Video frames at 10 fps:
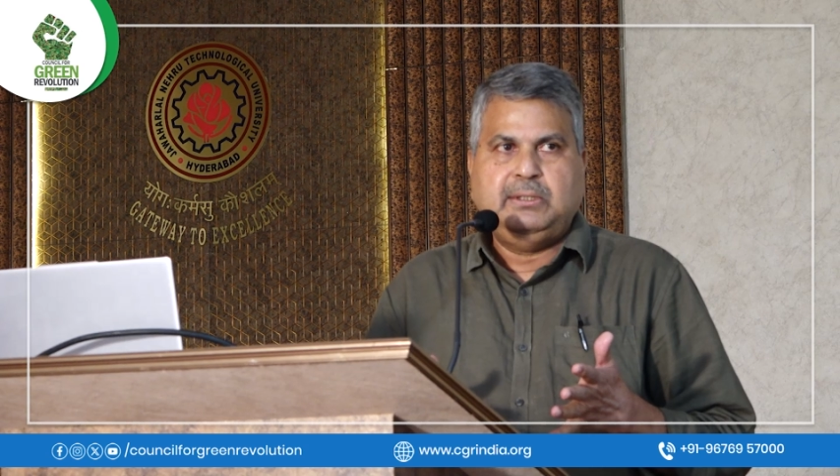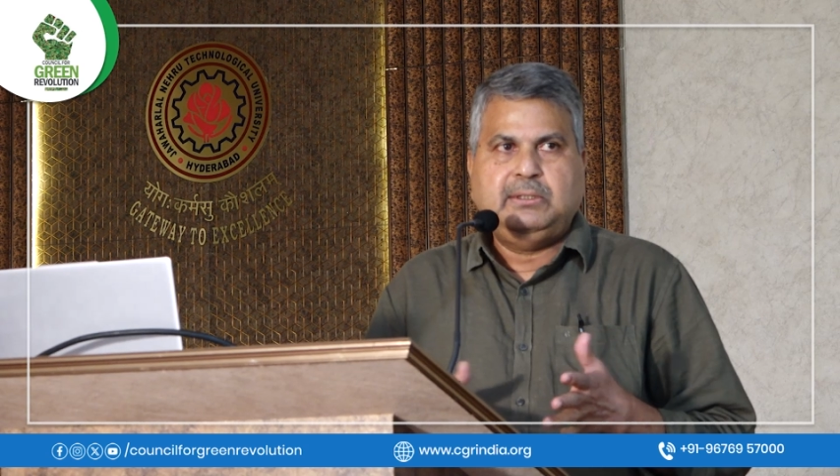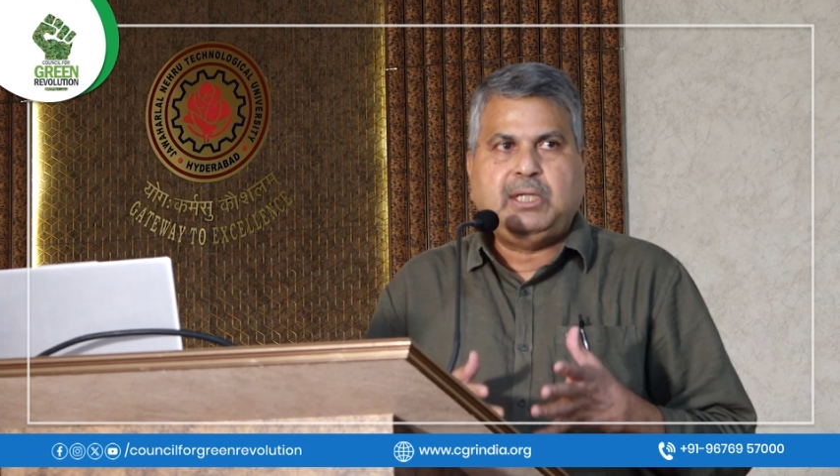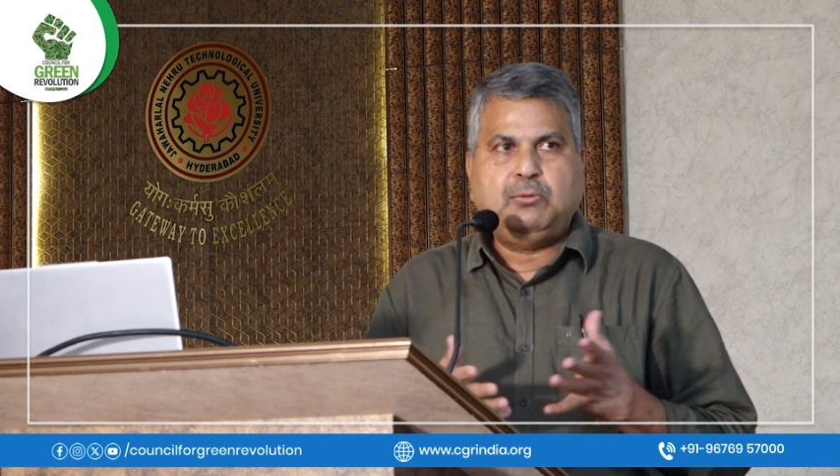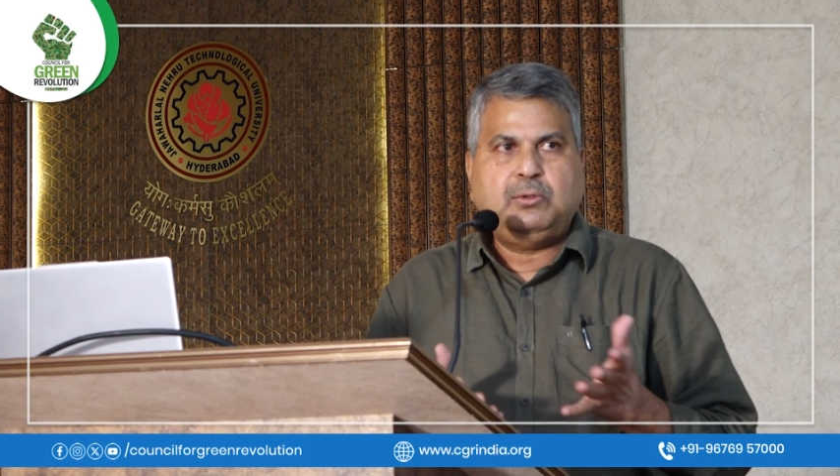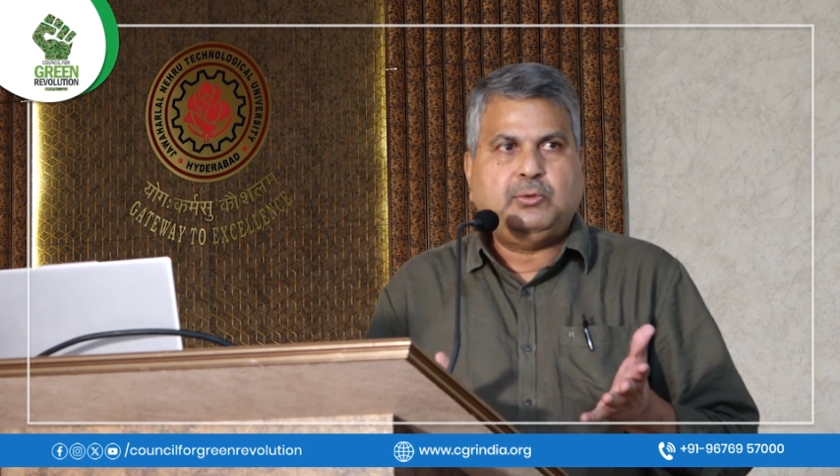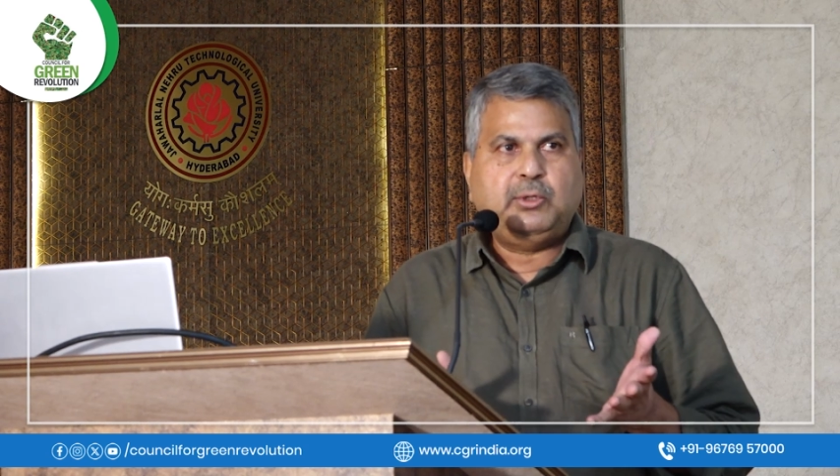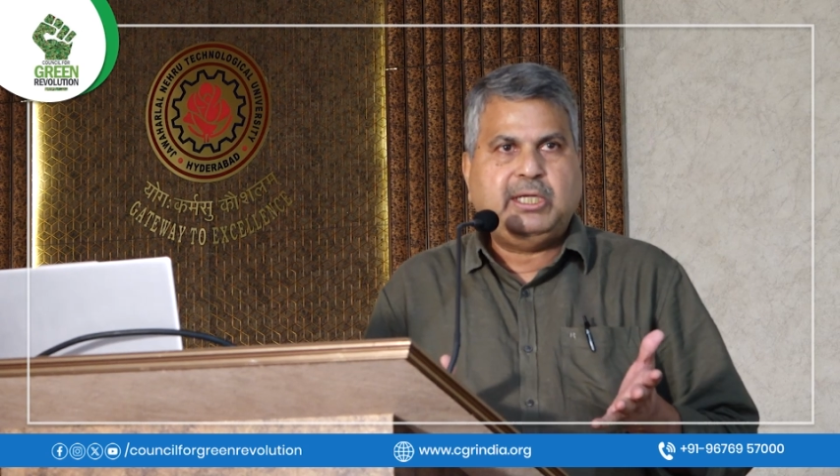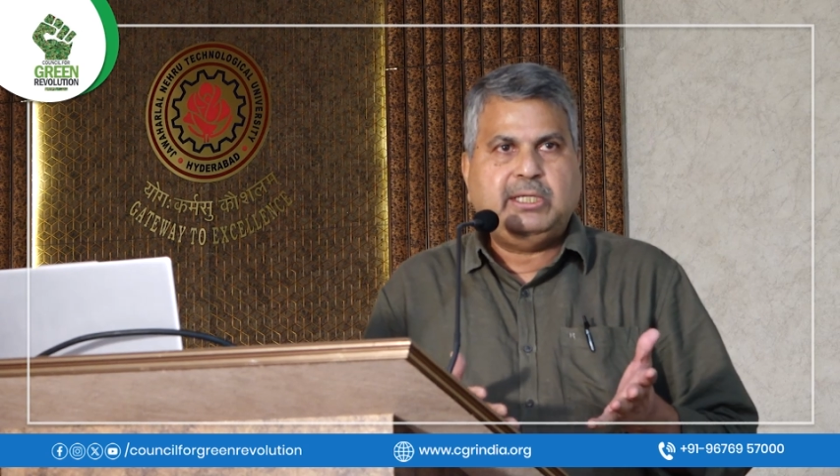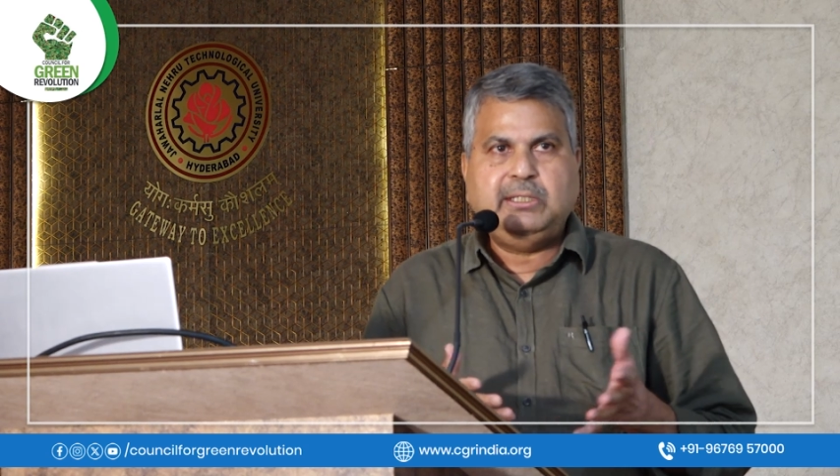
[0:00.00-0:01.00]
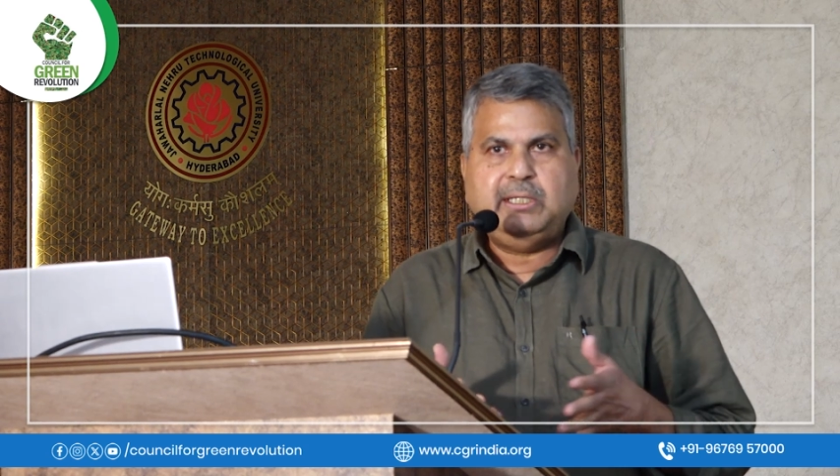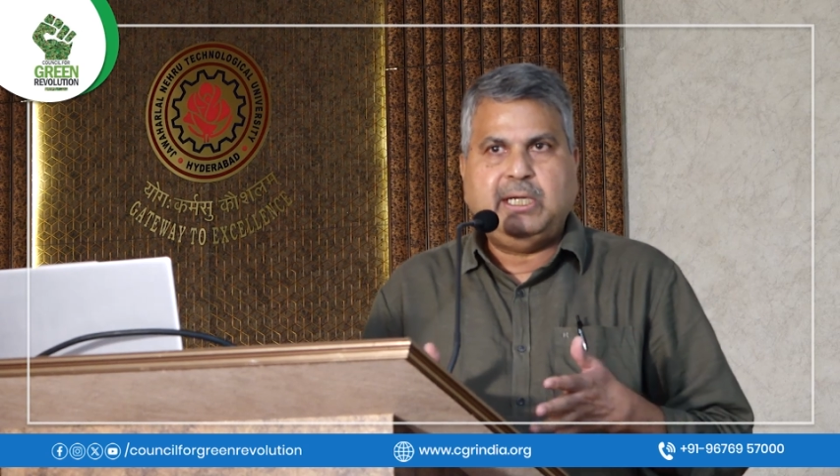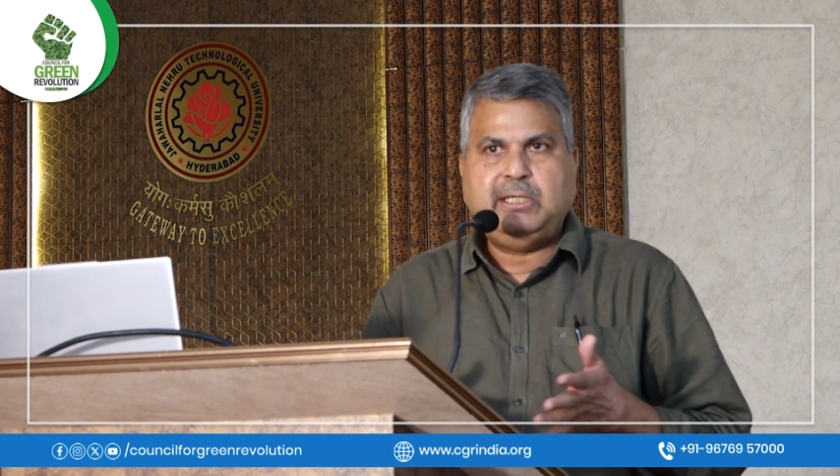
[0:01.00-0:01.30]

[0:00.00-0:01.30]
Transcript: Now today in the